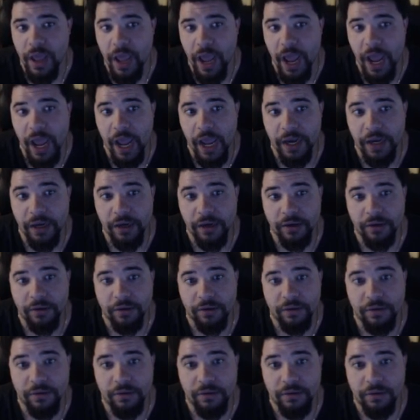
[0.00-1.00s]
And
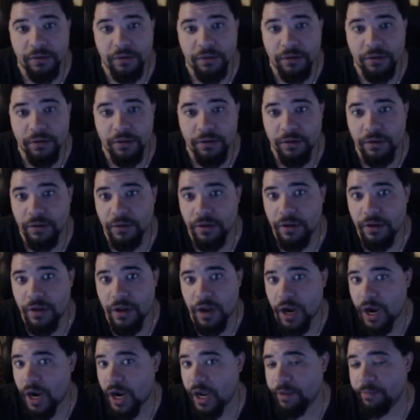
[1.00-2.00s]

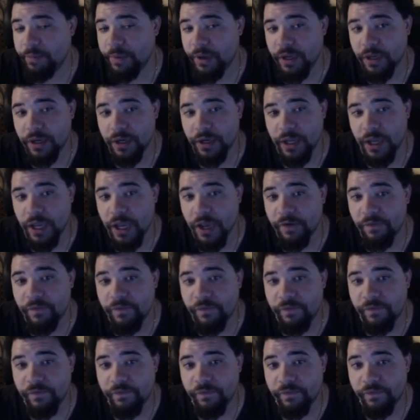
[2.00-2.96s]
I mean, if